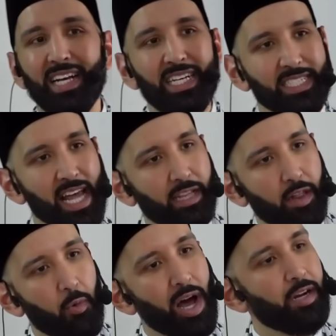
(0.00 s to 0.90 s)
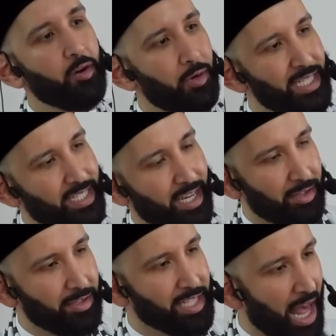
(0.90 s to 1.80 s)
is like the one who is
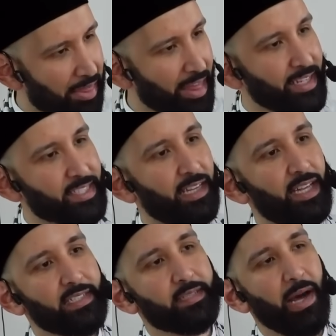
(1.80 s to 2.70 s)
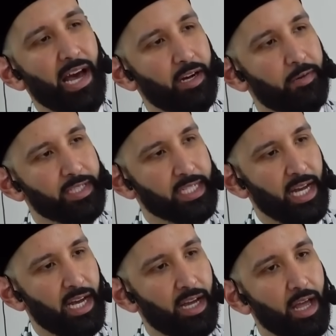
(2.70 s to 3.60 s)
killed and thanks Allah subhanahu wa
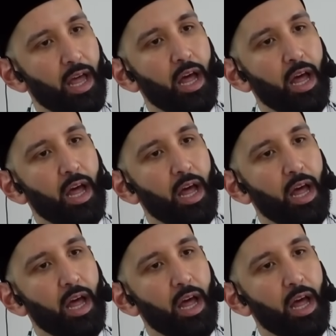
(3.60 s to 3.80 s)
ta'ala.